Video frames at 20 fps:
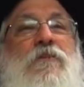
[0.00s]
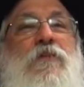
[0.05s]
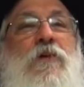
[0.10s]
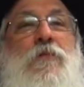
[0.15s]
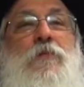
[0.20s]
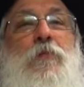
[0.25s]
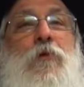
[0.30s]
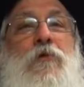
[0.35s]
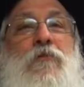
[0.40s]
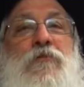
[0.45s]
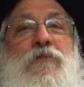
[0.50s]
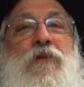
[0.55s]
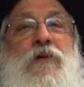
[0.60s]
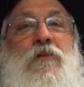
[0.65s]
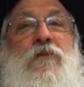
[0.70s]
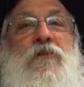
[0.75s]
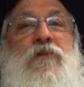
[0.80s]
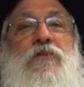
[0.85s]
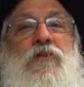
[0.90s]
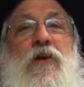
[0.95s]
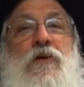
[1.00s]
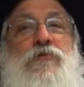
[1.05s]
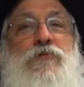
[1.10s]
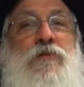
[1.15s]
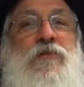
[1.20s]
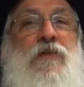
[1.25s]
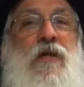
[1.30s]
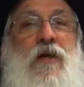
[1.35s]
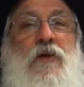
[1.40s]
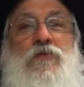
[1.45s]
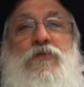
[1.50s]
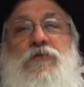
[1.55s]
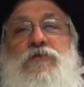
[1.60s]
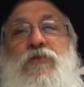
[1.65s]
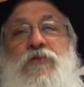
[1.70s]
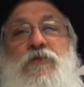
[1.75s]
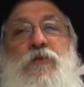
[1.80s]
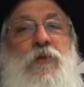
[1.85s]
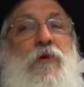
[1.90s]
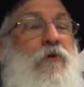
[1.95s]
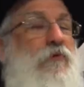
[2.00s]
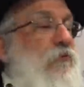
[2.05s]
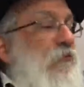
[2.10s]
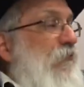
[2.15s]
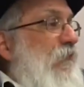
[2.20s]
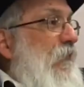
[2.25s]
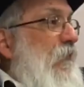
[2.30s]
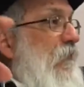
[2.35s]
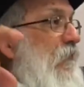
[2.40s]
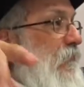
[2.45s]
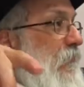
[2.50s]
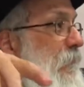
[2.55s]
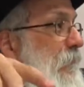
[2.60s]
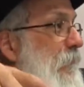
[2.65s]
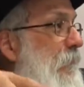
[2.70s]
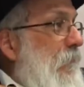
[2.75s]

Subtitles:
football field is 100 yards, which is 300 feet.